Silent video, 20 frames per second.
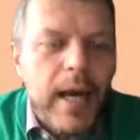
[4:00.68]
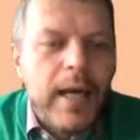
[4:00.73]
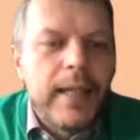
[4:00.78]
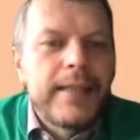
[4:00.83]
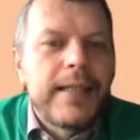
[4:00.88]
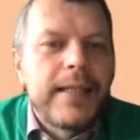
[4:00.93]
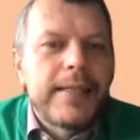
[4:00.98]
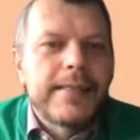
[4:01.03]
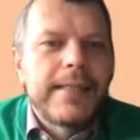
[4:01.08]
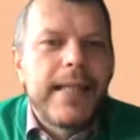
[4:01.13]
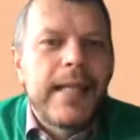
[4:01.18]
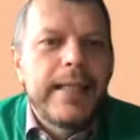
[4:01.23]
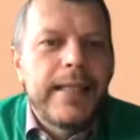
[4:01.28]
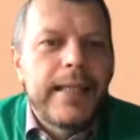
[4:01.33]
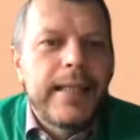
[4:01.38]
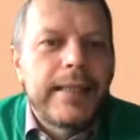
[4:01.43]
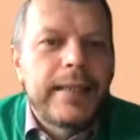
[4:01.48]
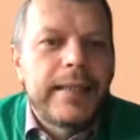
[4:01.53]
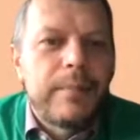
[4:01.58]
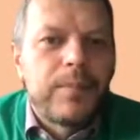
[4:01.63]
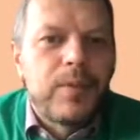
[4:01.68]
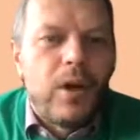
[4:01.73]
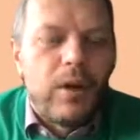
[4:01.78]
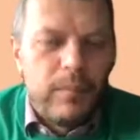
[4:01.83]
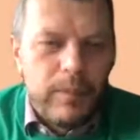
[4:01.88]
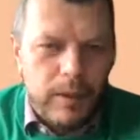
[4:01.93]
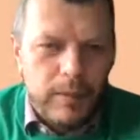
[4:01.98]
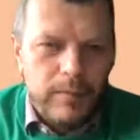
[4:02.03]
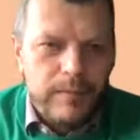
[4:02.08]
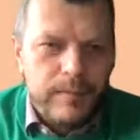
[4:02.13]
understanding the
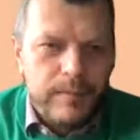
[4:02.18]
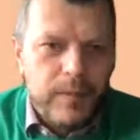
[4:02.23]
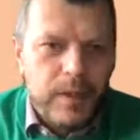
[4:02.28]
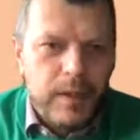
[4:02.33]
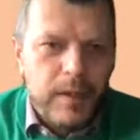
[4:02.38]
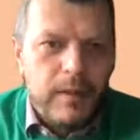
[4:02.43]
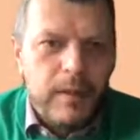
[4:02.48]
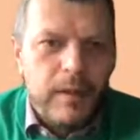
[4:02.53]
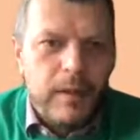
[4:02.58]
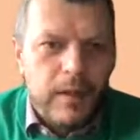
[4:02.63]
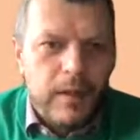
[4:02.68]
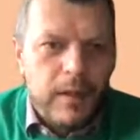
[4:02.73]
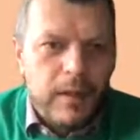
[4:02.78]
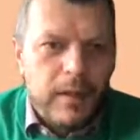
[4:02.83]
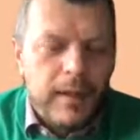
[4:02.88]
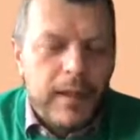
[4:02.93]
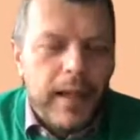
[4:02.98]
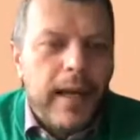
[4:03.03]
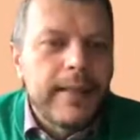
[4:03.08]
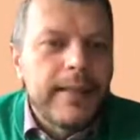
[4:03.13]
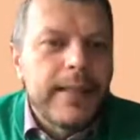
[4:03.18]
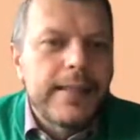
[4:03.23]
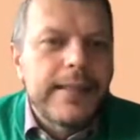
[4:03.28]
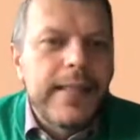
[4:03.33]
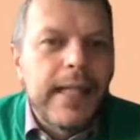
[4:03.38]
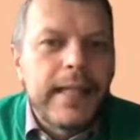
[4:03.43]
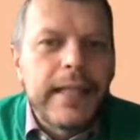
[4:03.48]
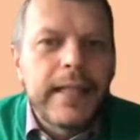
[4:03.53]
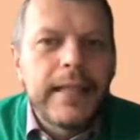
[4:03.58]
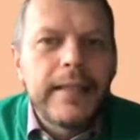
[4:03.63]
problem.
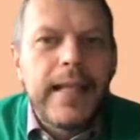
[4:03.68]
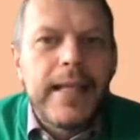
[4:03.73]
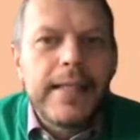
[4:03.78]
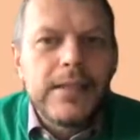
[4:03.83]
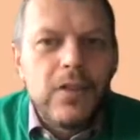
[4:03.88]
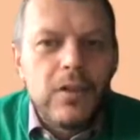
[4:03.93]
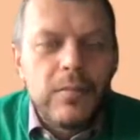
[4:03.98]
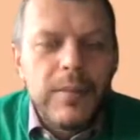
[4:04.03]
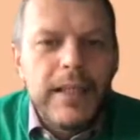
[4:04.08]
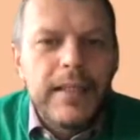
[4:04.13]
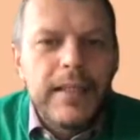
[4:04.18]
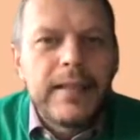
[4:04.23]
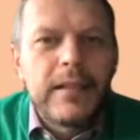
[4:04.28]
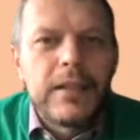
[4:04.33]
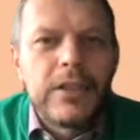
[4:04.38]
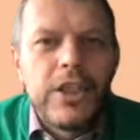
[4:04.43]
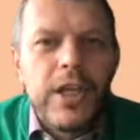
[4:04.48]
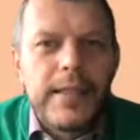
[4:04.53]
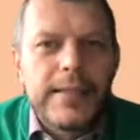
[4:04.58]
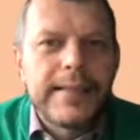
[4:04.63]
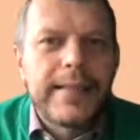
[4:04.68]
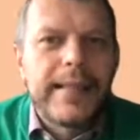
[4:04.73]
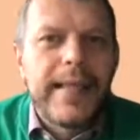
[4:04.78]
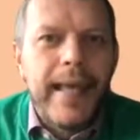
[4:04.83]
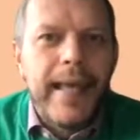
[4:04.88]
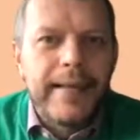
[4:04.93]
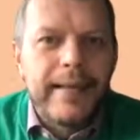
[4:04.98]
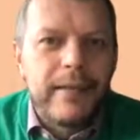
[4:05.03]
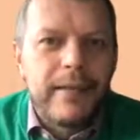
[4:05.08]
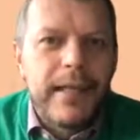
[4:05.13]
Understanding does not mean just
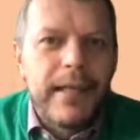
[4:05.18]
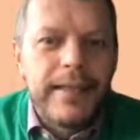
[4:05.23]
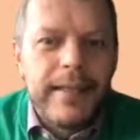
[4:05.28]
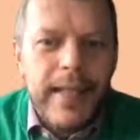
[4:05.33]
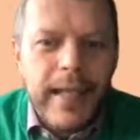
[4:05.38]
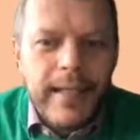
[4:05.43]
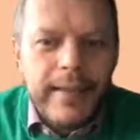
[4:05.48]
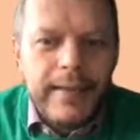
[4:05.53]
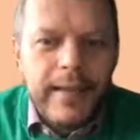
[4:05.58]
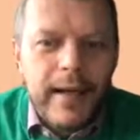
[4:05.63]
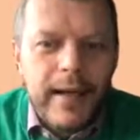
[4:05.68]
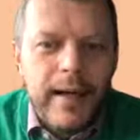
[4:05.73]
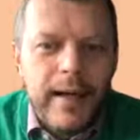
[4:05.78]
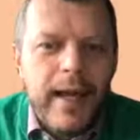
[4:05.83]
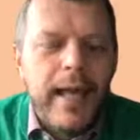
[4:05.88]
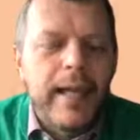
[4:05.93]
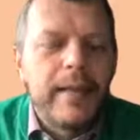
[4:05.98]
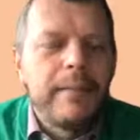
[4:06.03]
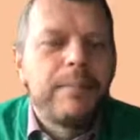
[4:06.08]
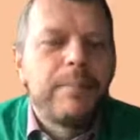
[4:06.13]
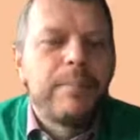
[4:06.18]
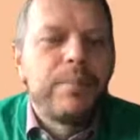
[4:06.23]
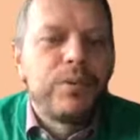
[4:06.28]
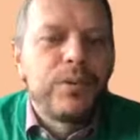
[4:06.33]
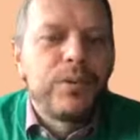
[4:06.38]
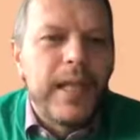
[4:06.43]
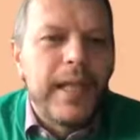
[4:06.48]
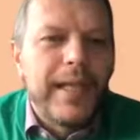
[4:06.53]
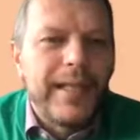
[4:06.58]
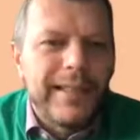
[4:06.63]
gathering data and
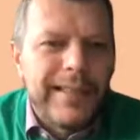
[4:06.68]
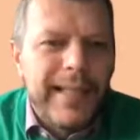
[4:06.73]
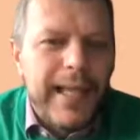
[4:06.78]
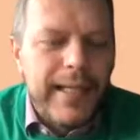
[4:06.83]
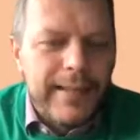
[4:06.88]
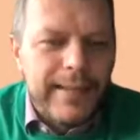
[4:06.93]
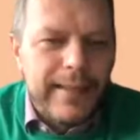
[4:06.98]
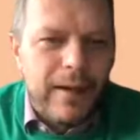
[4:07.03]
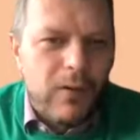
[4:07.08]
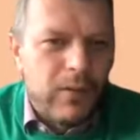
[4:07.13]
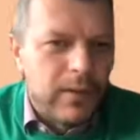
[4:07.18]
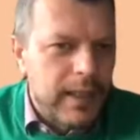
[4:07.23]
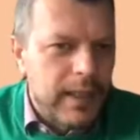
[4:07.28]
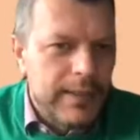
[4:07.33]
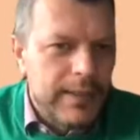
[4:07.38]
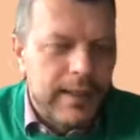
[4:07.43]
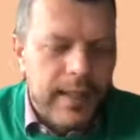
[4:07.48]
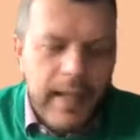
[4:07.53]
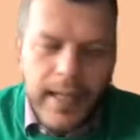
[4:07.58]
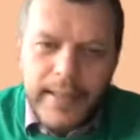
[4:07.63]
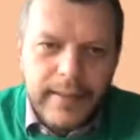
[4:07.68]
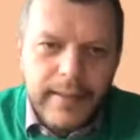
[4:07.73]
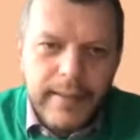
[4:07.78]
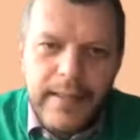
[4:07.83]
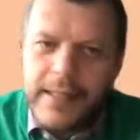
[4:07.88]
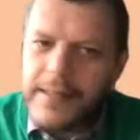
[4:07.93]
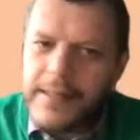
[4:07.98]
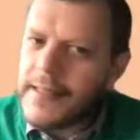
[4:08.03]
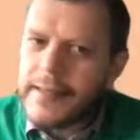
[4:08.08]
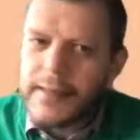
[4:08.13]
putting data on a slide.
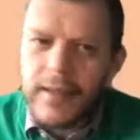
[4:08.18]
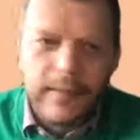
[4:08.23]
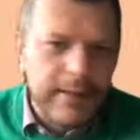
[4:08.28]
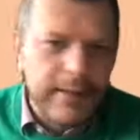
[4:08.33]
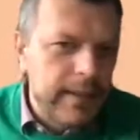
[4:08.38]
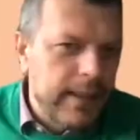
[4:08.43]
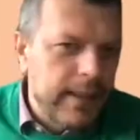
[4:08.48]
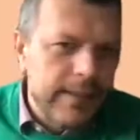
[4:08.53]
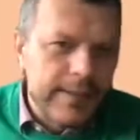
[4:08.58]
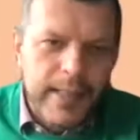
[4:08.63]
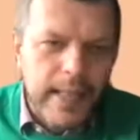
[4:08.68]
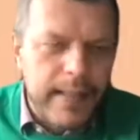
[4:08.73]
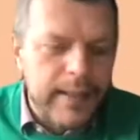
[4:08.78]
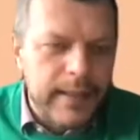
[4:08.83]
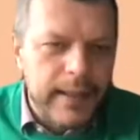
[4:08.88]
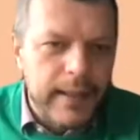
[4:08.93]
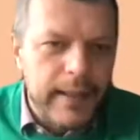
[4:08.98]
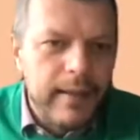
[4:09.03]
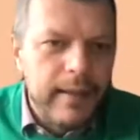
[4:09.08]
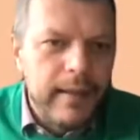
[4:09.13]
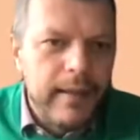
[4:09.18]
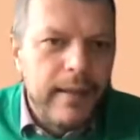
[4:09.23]
This is not understanding.